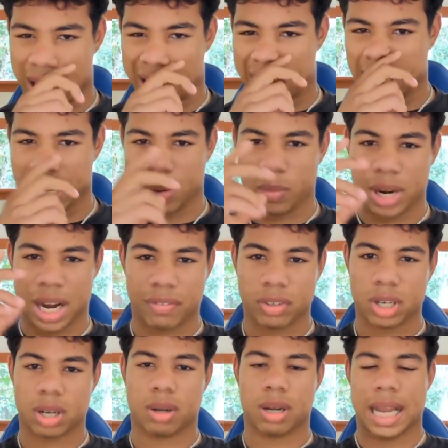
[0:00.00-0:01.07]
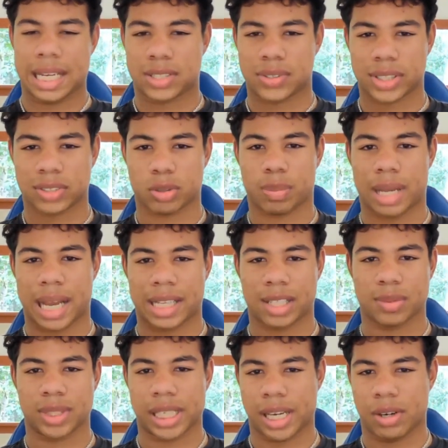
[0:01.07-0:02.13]
And then whenever an interest reply
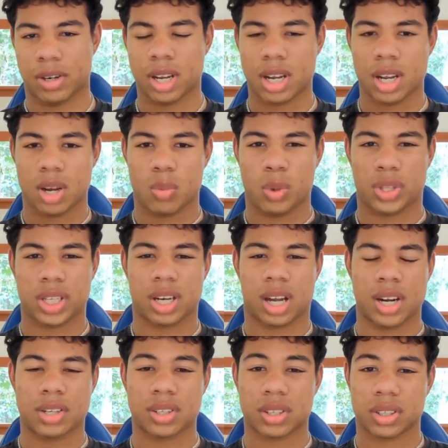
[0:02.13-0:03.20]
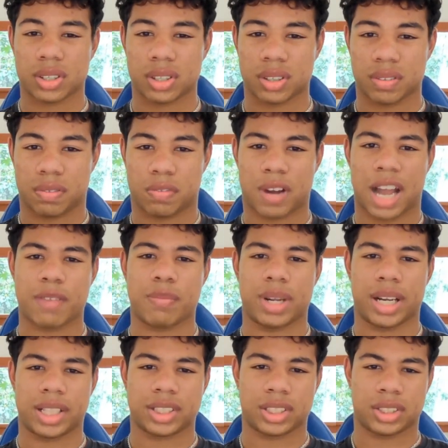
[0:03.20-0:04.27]
comes in, within under 5
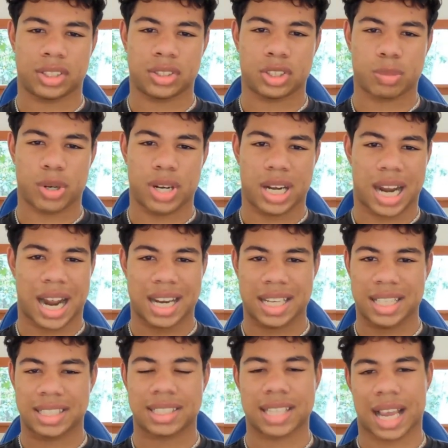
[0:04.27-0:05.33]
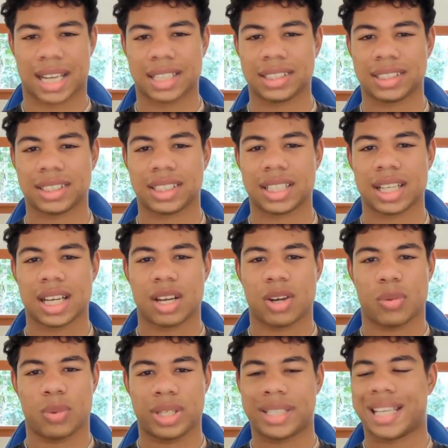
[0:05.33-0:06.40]
minutes, it's usually about 90 seconds,
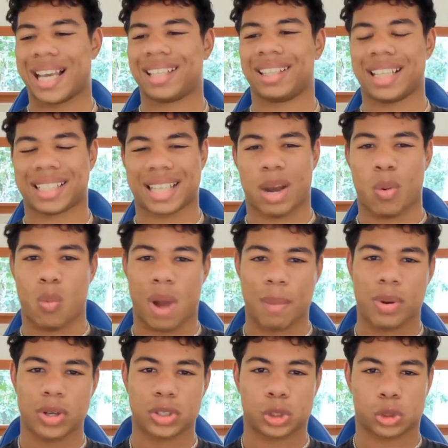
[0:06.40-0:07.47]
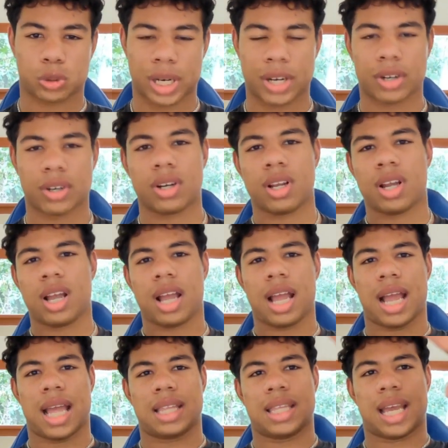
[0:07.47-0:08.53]
we get like that webhook trigger,
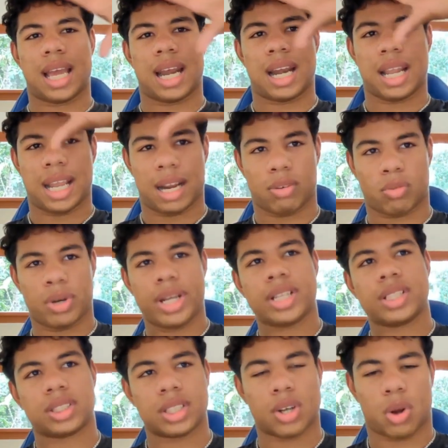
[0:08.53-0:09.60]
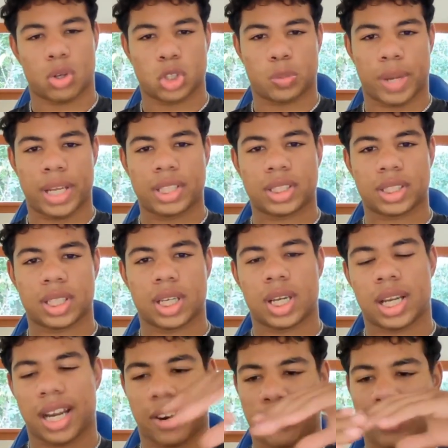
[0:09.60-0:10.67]
and then it reads the knowledge base.
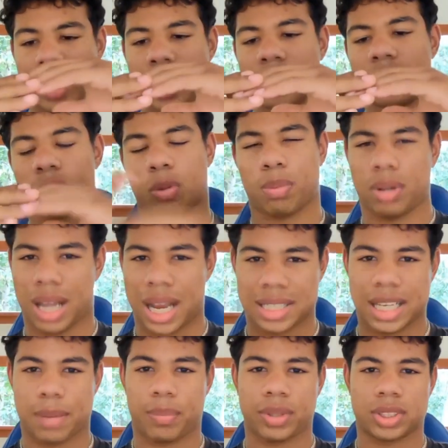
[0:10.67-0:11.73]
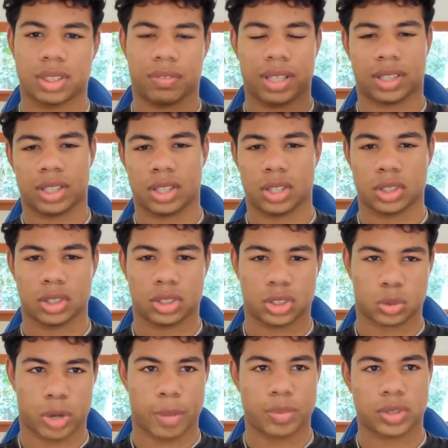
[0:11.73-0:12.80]
It reads the reply templates of like the good
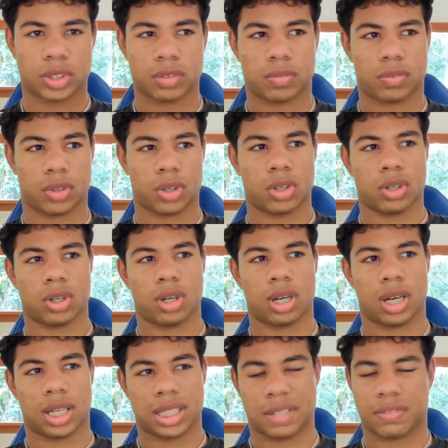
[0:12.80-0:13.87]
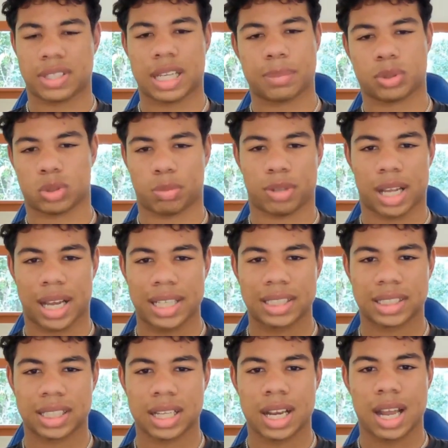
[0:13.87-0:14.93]
scripts for different types of
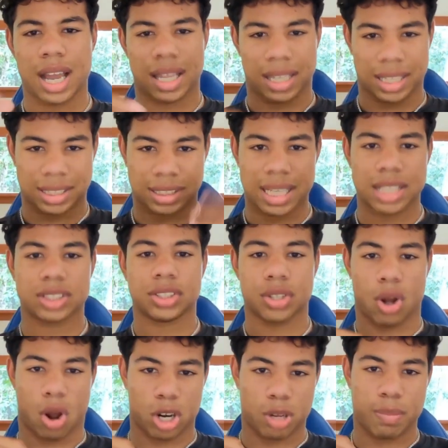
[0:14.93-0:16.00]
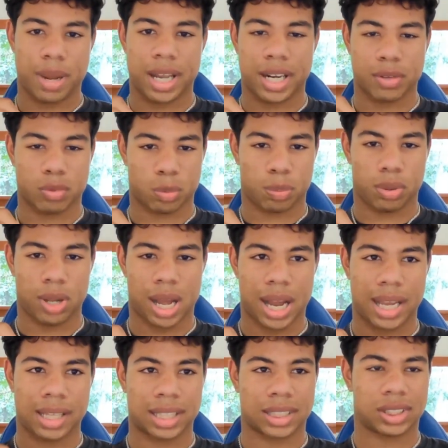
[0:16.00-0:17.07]
replies, and that sends an automated
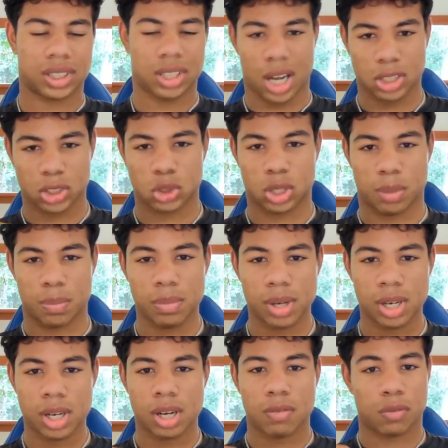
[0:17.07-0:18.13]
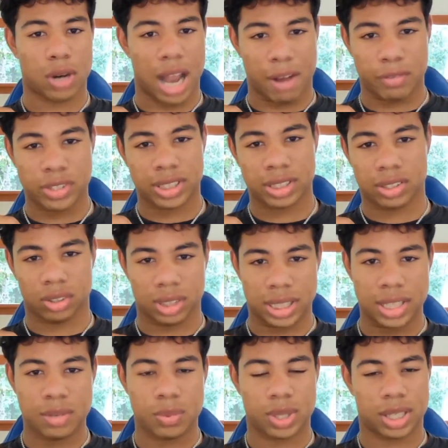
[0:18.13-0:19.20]
reply that's custom for every single
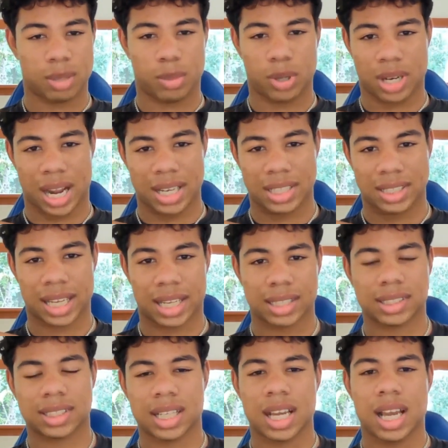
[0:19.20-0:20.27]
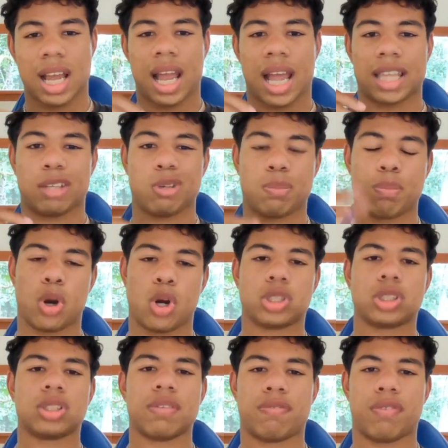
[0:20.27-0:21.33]
lead within about 90 seconds. And then we
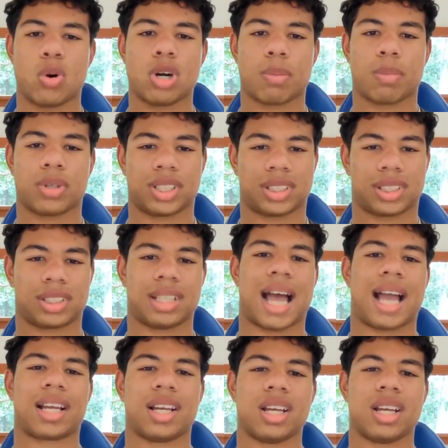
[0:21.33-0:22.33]
push the phone number to Slack.